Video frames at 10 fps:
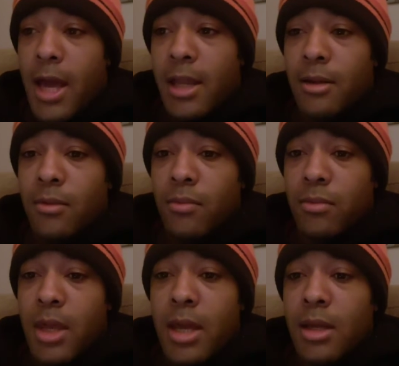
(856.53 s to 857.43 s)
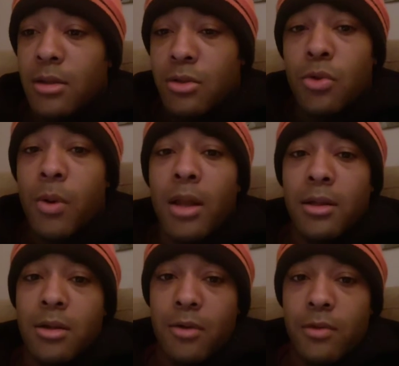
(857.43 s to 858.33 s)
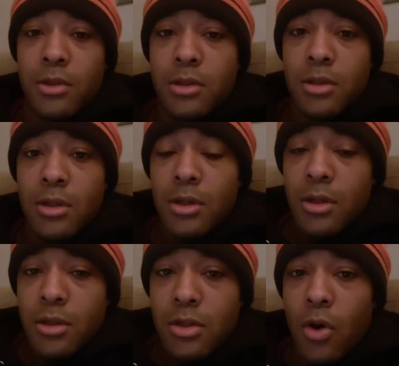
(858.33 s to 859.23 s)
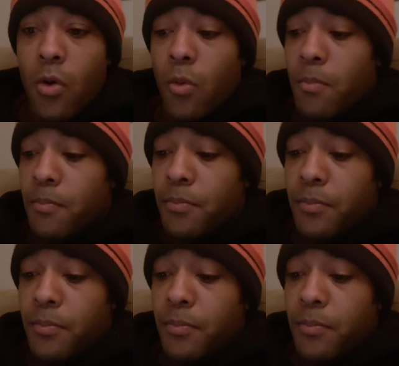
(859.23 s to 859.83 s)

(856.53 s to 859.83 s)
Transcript: and they do well in coverage. So